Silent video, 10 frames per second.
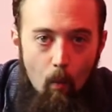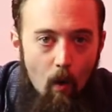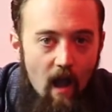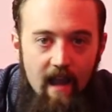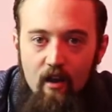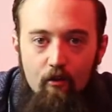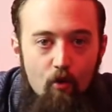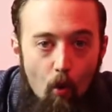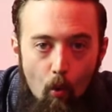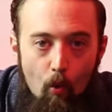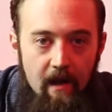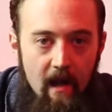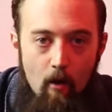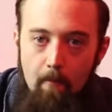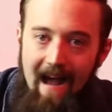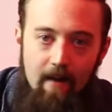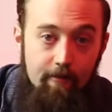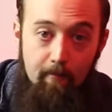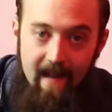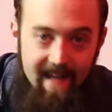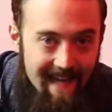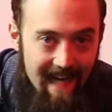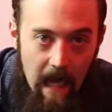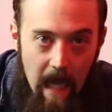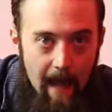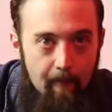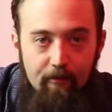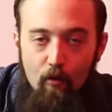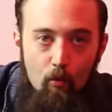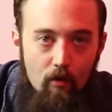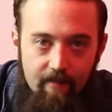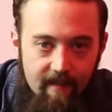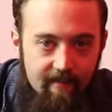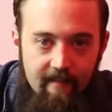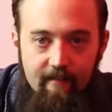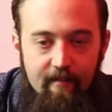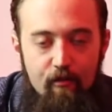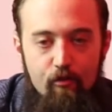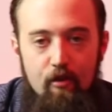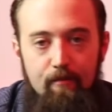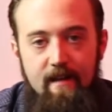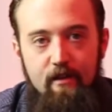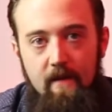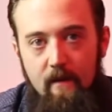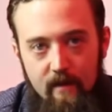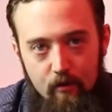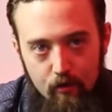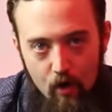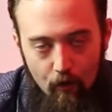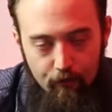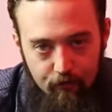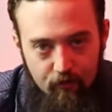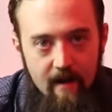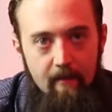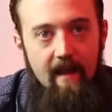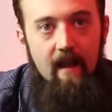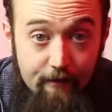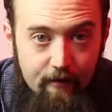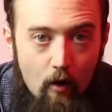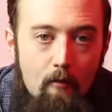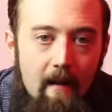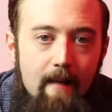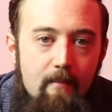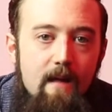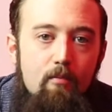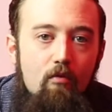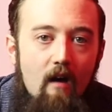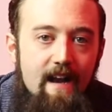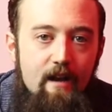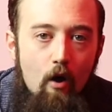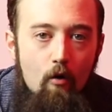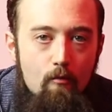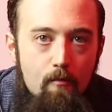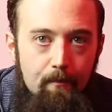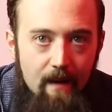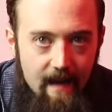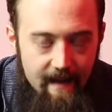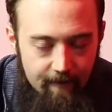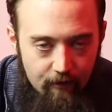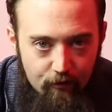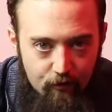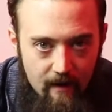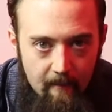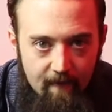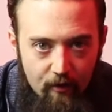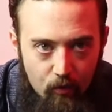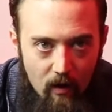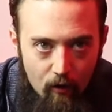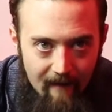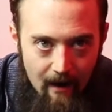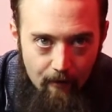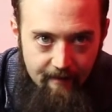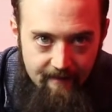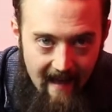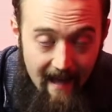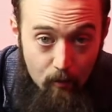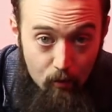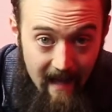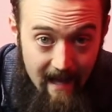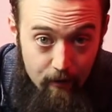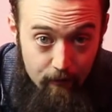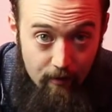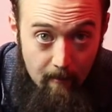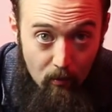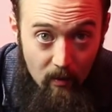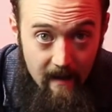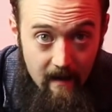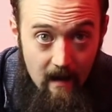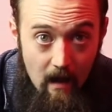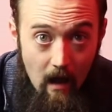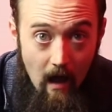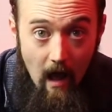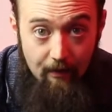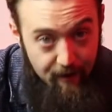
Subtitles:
working on your audio balance, making clips, all of these things that you should be doing when you're not streaming. So many people that I know believe that streaming for 12 hours a day will get you to the point that